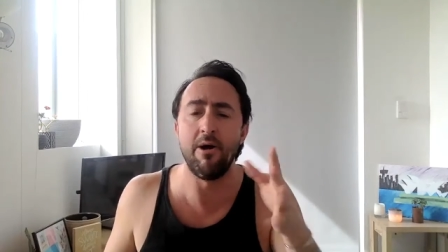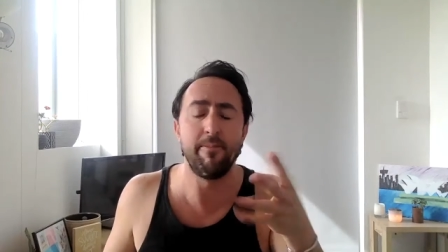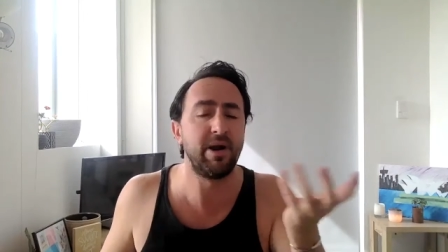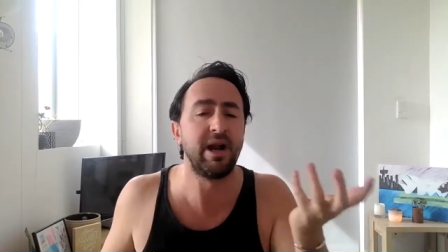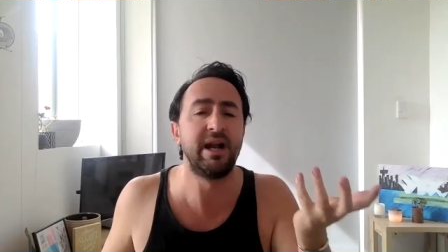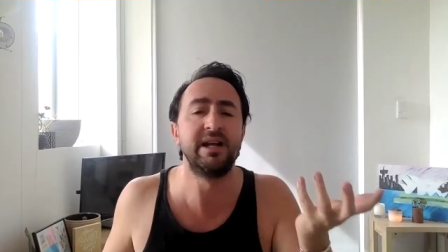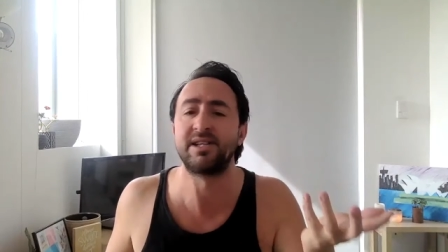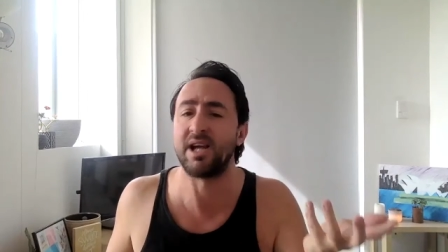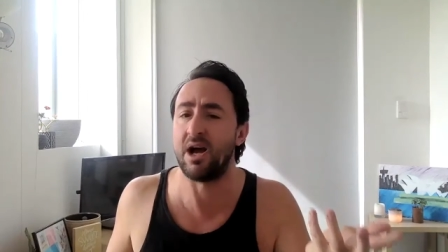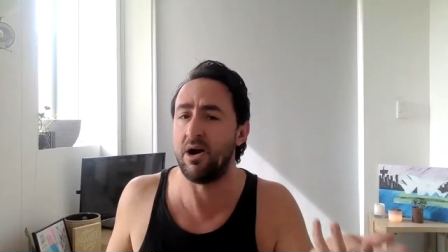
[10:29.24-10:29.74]

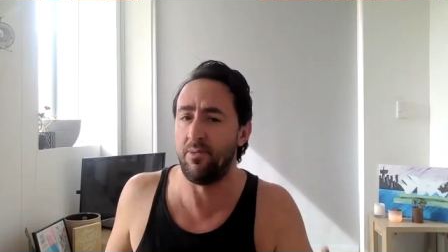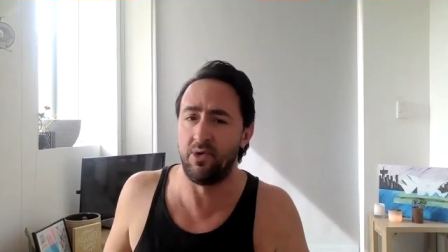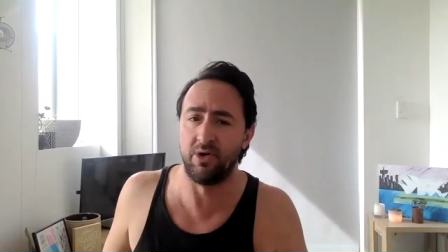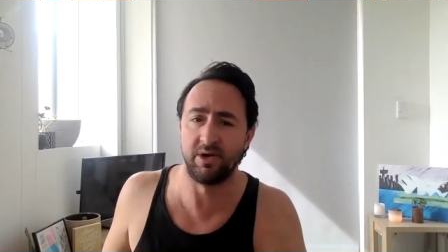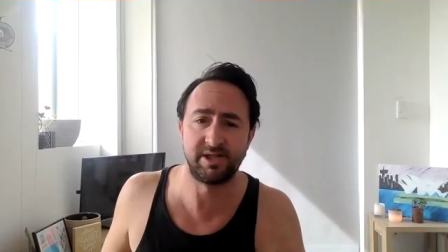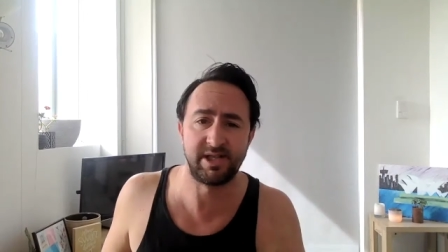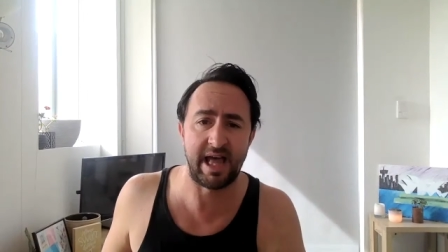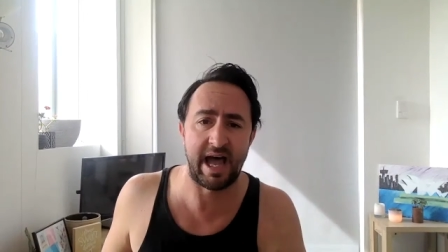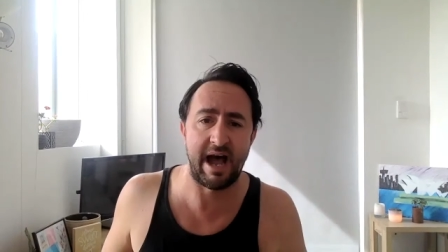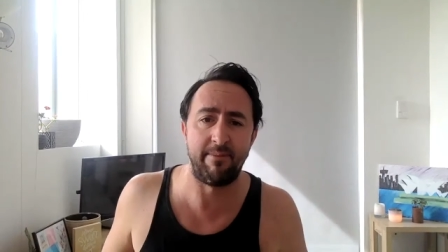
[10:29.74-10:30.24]
please go and
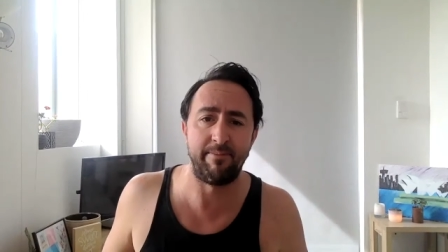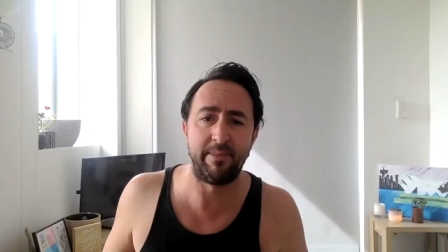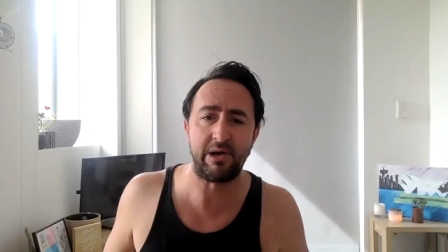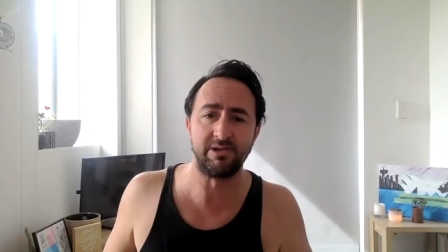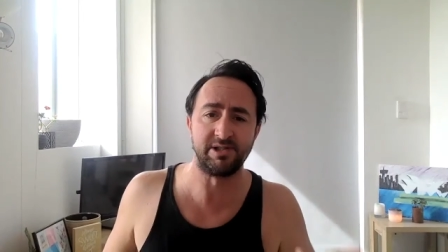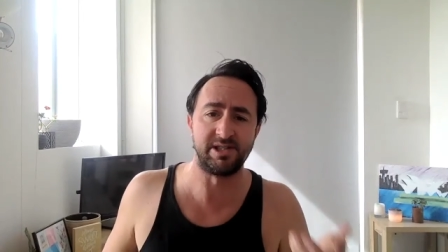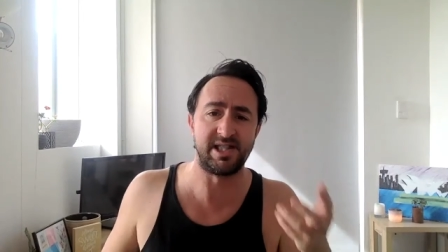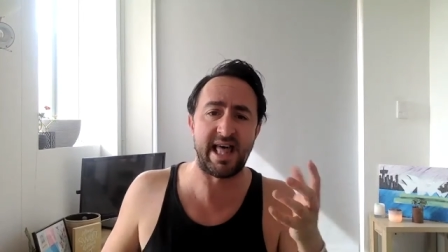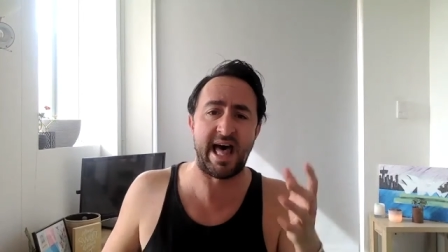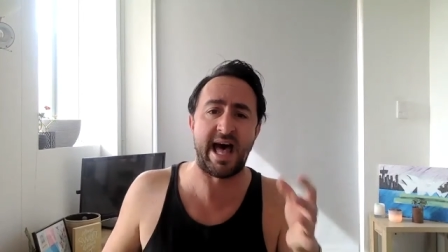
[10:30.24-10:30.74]
watch that,
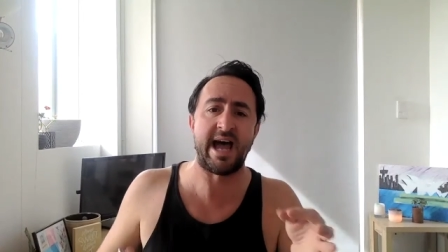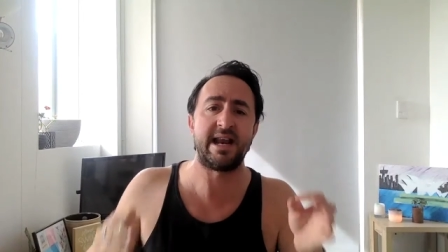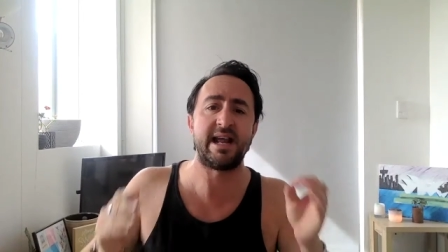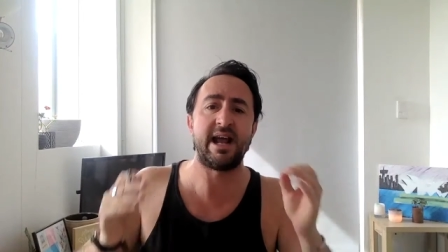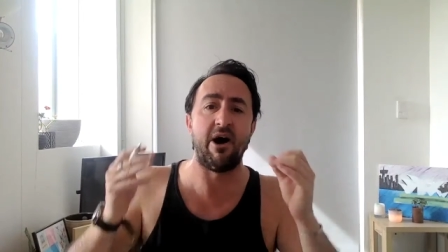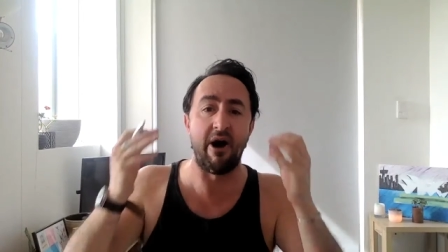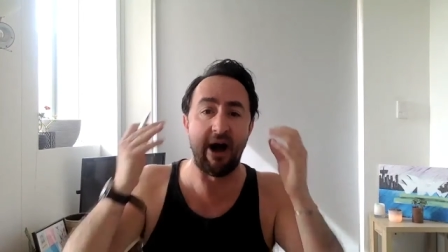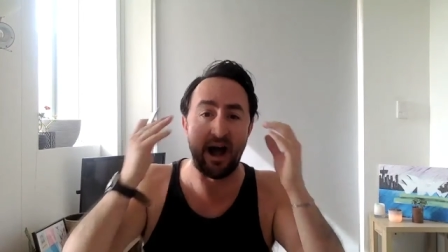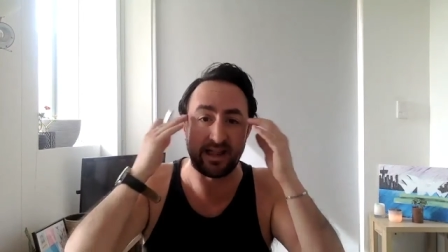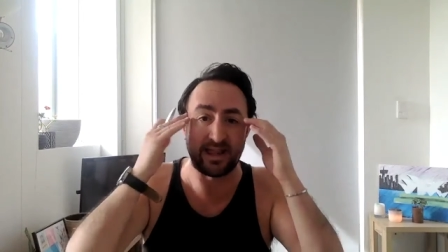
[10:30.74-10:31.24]
because that,
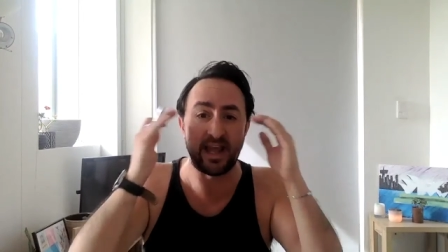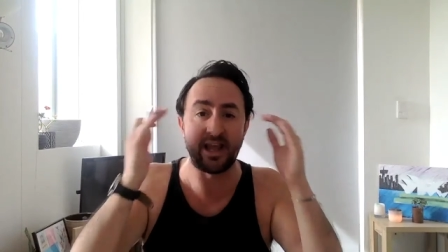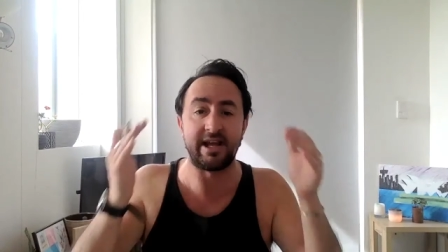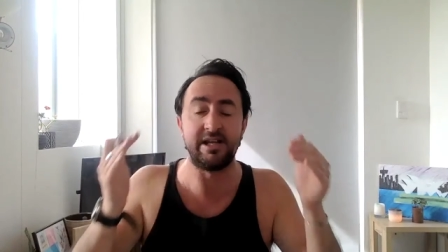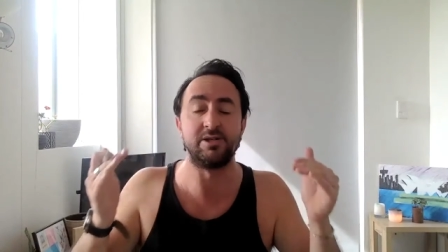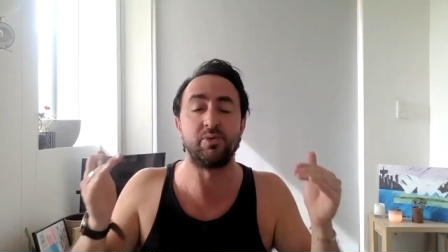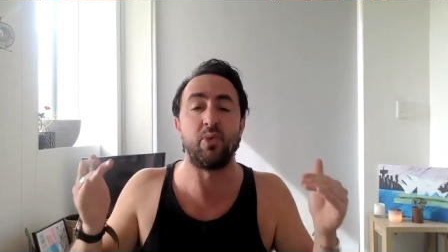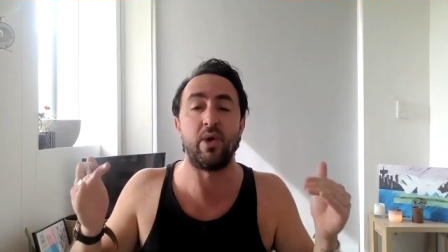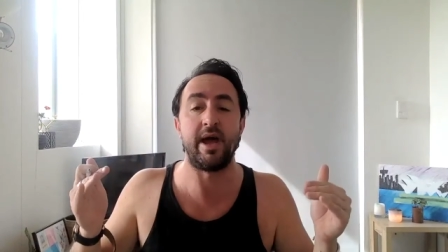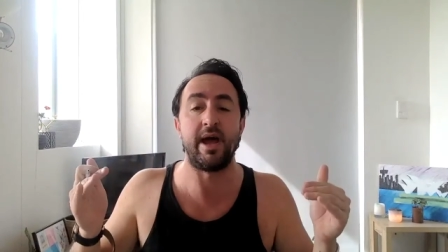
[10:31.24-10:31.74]
I think,
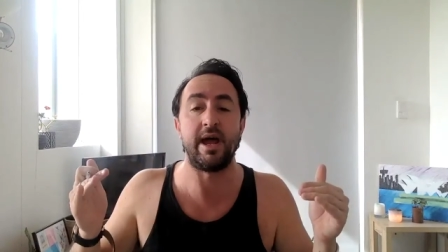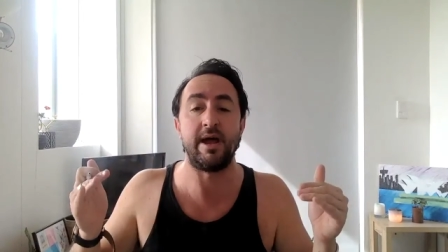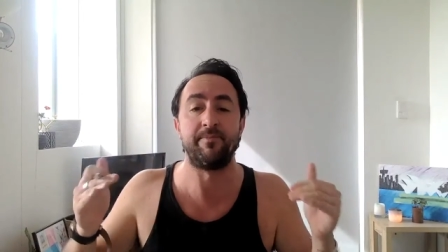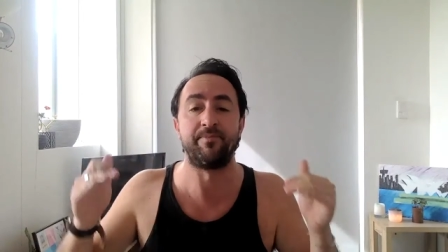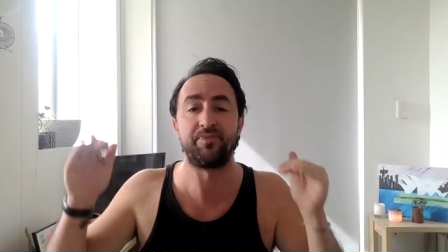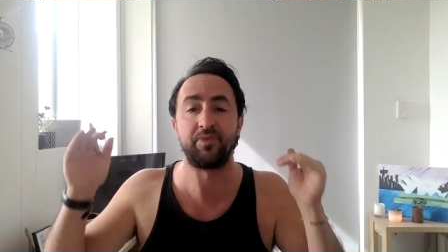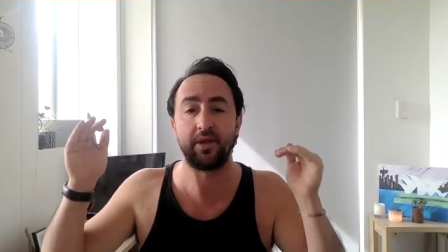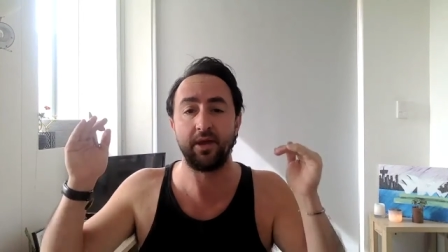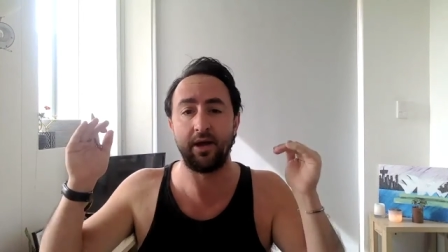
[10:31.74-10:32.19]
is where